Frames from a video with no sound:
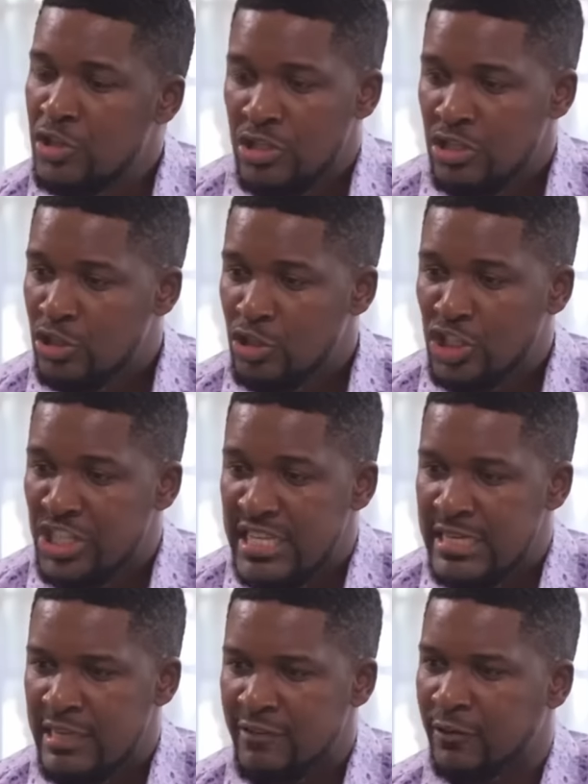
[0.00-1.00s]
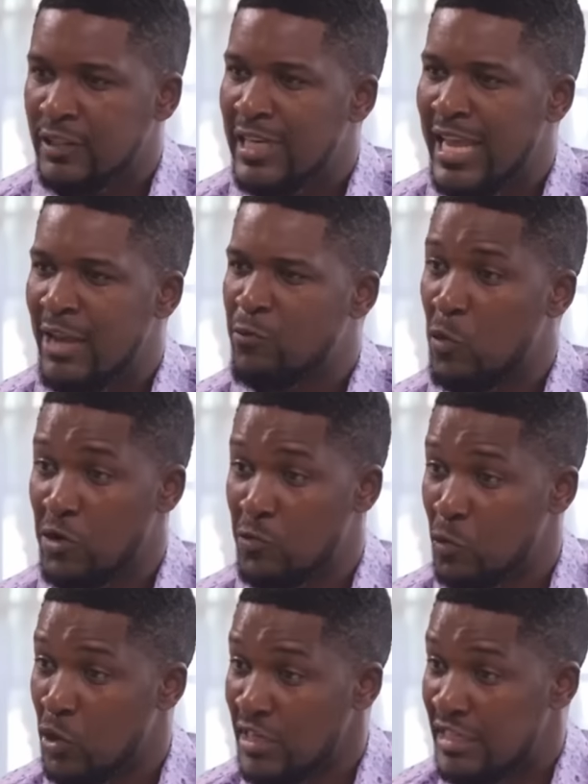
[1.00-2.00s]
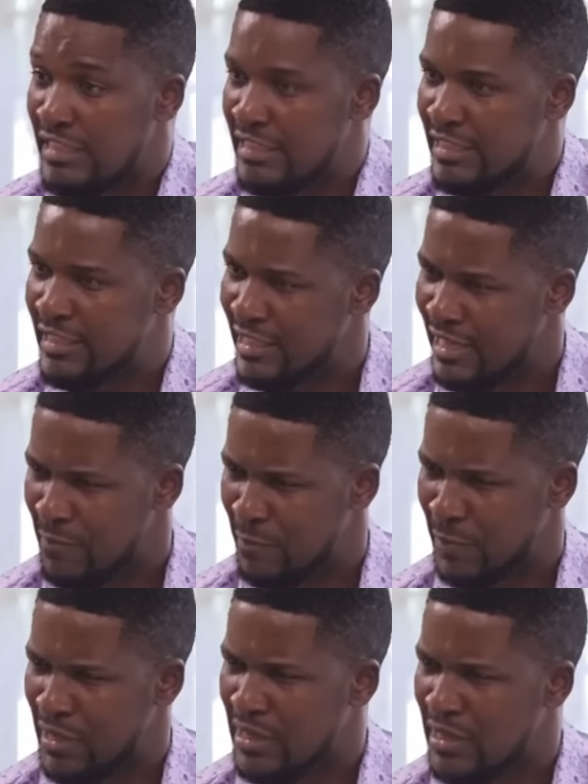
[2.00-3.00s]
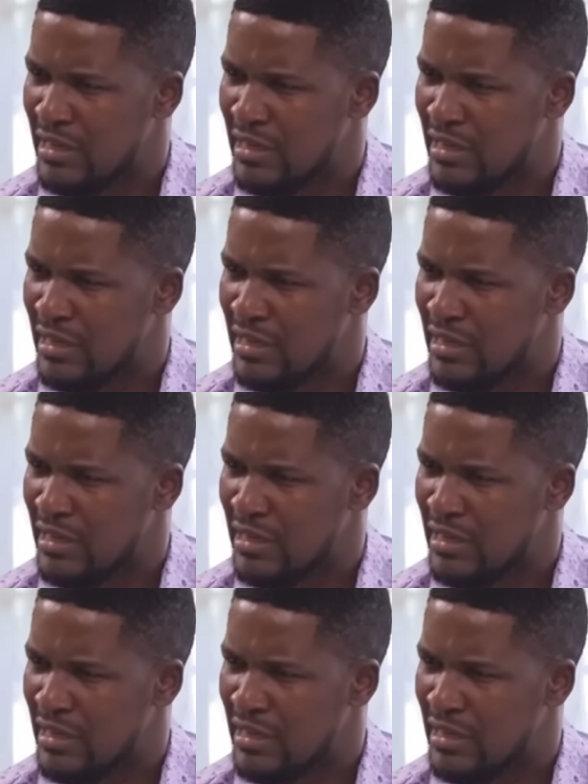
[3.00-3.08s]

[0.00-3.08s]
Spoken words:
You didn't even let one word slip.